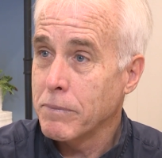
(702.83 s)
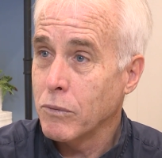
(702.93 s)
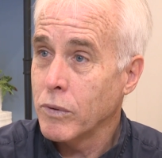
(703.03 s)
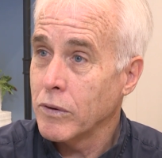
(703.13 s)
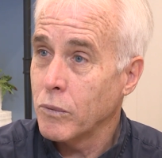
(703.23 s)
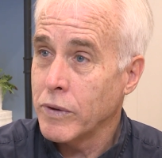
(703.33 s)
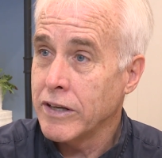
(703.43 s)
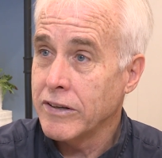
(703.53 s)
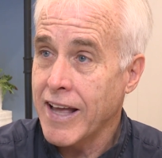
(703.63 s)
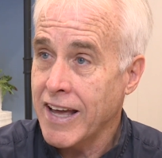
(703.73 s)
But
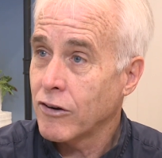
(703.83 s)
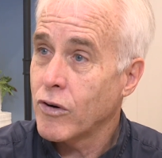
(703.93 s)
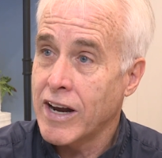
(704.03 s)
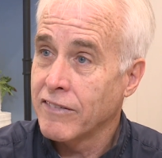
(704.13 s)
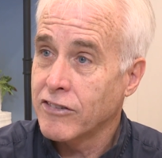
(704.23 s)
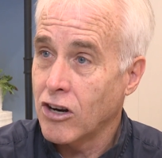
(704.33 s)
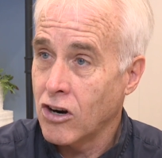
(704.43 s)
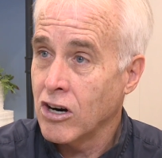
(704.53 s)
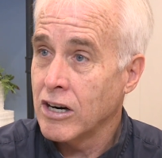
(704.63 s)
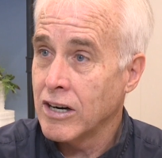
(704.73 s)
we, handcraft
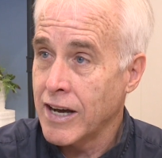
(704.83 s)
our